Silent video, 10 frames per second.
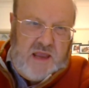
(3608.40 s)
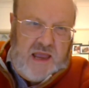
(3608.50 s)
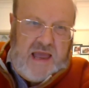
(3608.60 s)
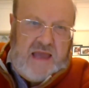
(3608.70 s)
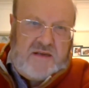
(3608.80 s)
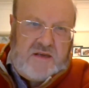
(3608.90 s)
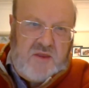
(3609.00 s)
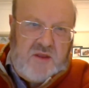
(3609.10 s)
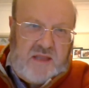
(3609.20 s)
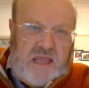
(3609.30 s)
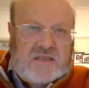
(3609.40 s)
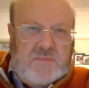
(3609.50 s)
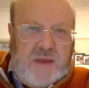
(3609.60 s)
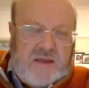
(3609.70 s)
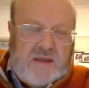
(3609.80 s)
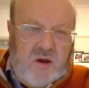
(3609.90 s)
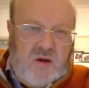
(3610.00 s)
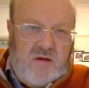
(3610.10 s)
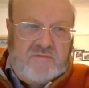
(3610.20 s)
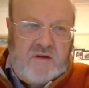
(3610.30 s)
and the last pack
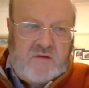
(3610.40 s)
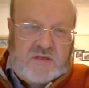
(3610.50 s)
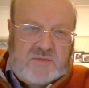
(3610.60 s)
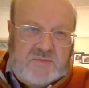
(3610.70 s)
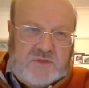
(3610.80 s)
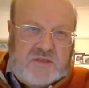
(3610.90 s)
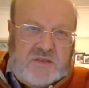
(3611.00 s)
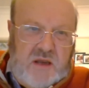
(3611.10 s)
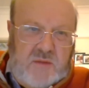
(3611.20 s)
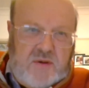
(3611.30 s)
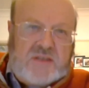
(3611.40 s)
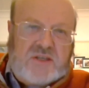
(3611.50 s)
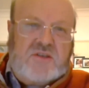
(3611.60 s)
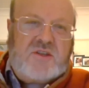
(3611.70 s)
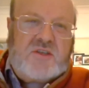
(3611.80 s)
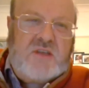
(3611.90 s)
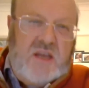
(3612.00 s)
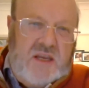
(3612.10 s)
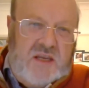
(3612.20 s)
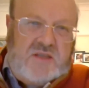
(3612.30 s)
of Christmas presents
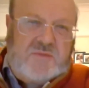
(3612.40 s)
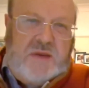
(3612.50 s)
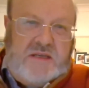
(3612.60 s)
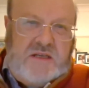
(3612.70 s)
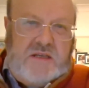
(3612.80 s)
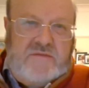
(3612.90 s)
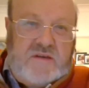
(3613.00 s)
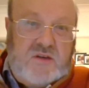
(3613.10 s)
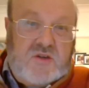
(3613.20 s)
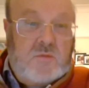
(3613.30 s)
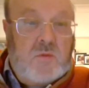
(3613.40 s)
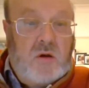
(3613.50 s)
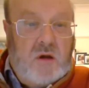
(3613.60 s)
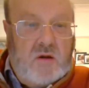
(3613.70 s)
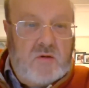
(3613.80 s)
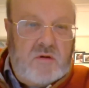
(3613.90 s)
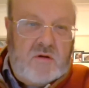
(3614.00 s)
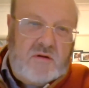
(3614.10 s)
is being delivered tomorrow,